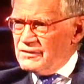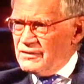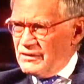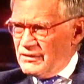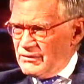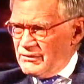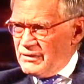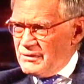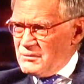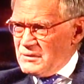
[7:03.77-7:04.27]
Let me
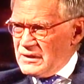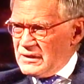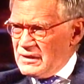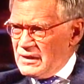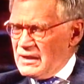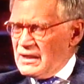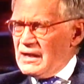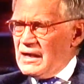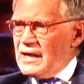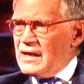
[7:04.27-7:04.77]
you know, know when I,
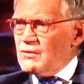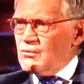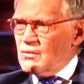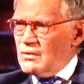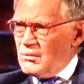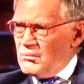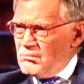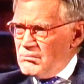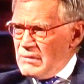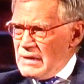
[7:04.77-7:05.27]
get even I
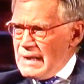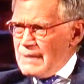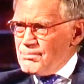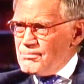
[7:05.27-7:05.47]
will closer.